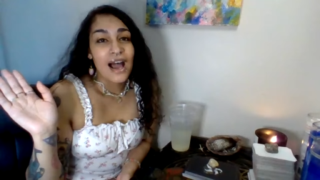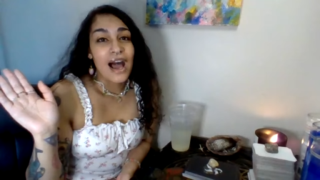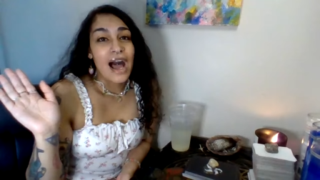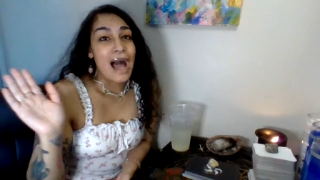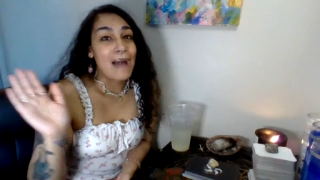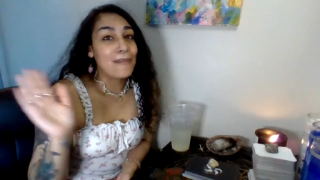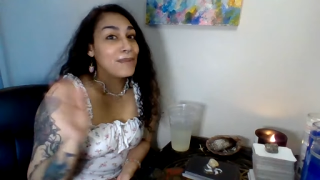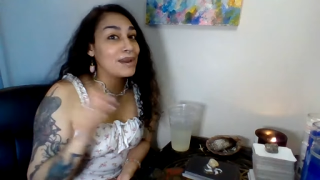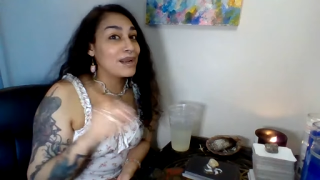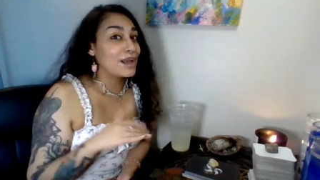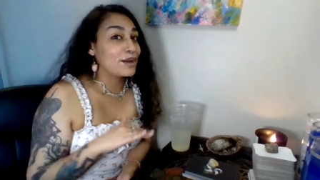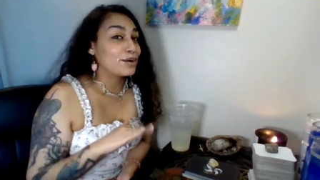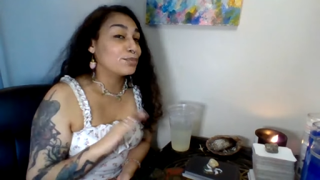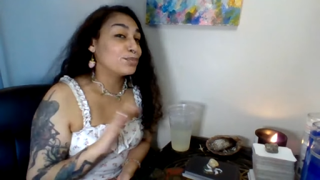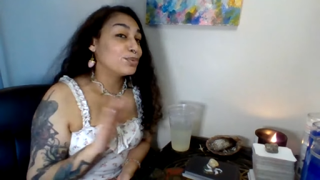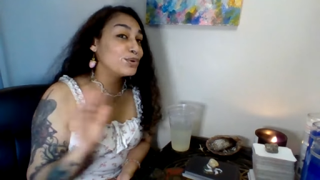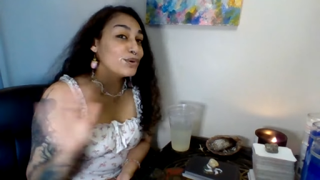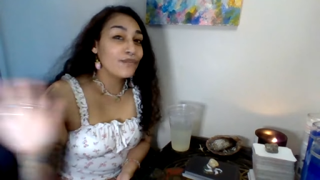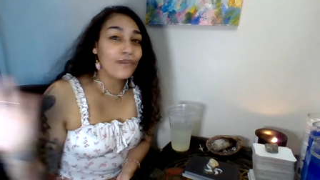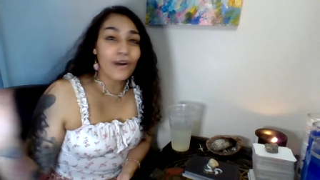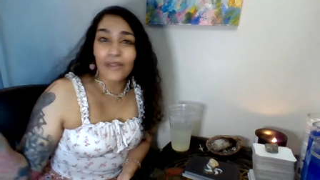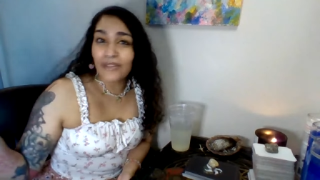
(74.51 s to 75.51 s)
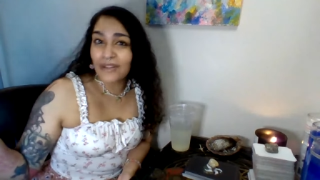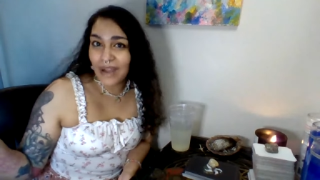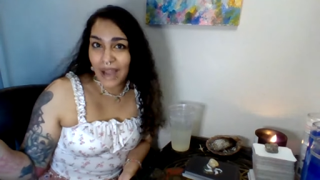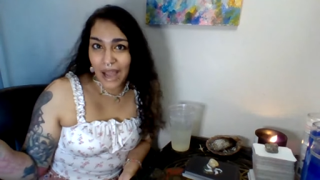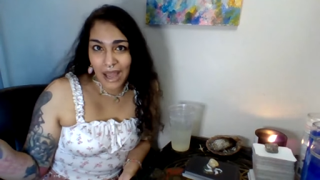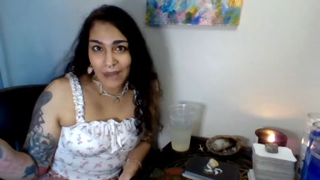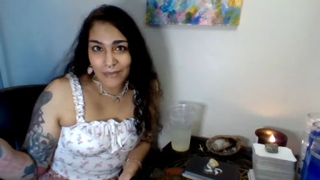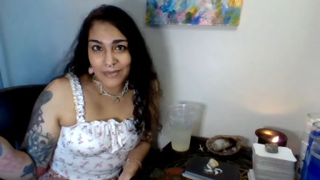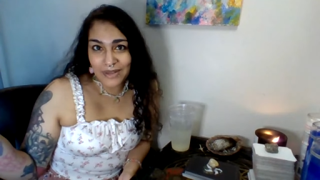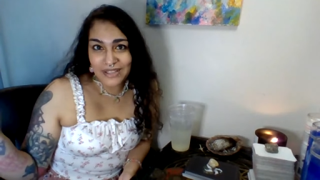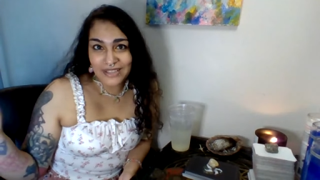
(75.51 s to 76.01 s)
I may not approve all the
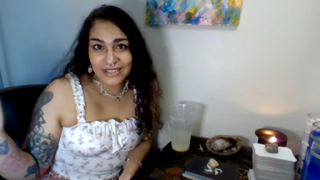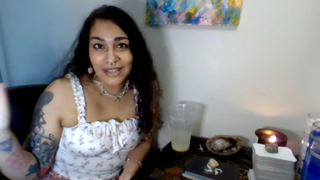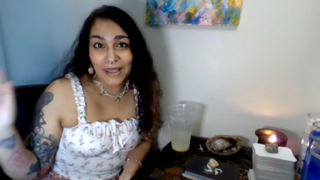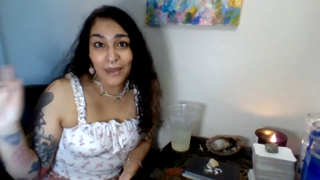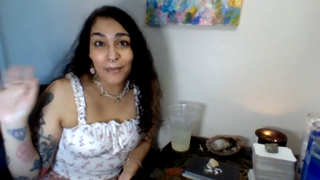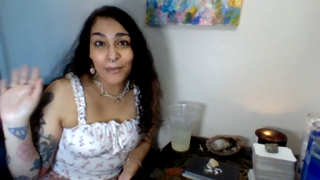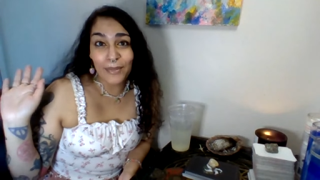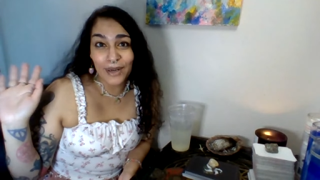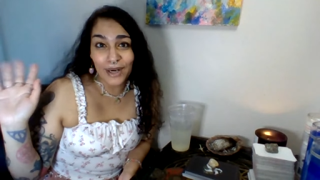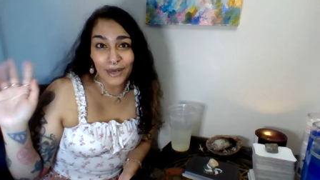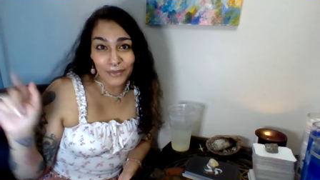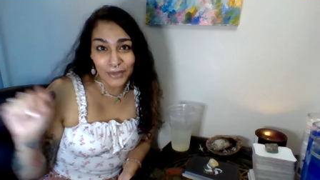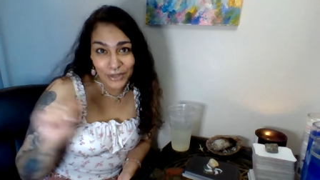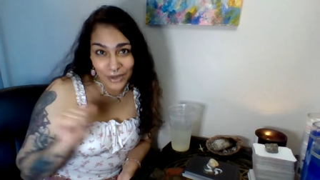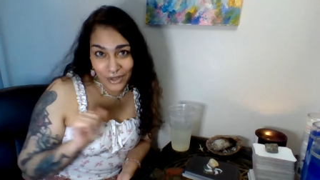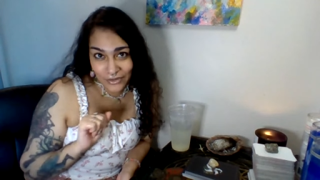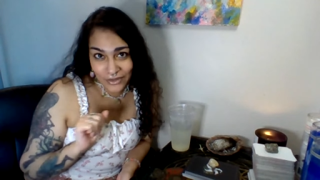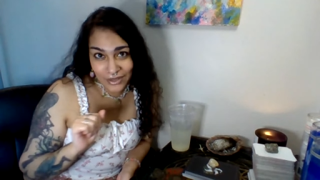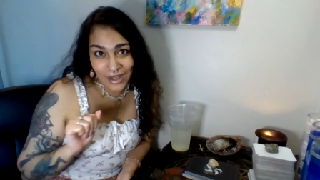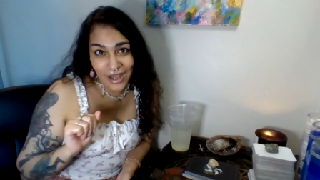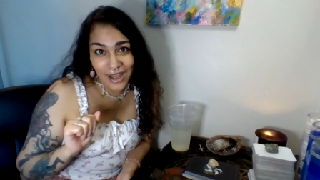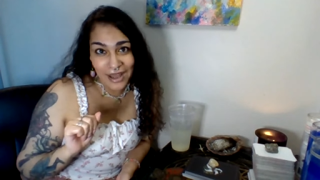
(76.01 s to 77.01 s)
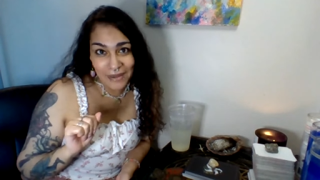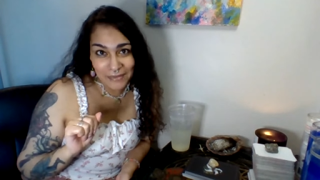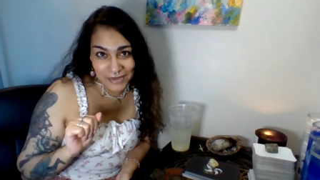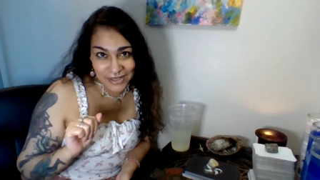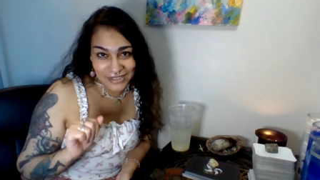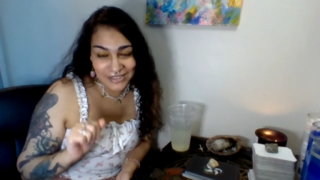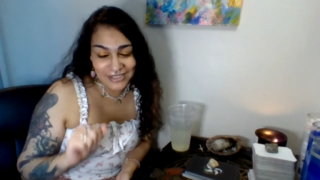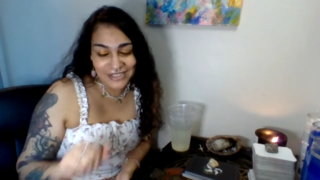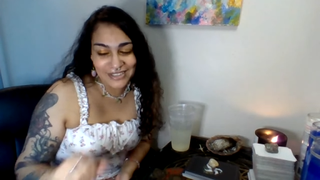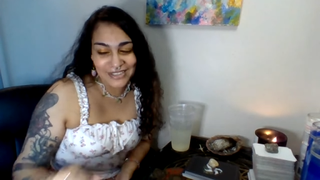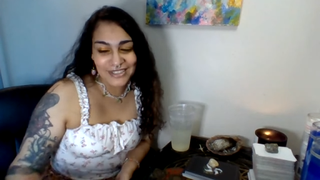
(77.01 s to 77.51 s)
comments, but I read all the
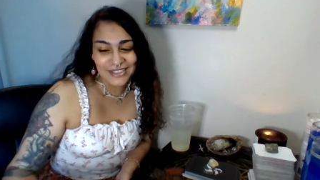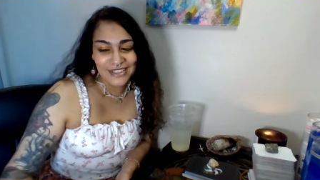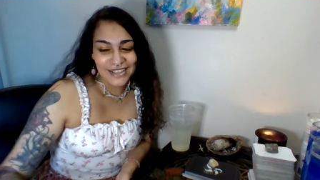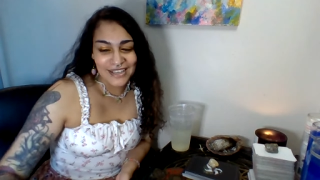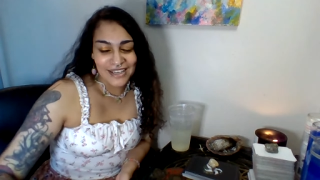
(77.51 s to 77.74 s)
comments.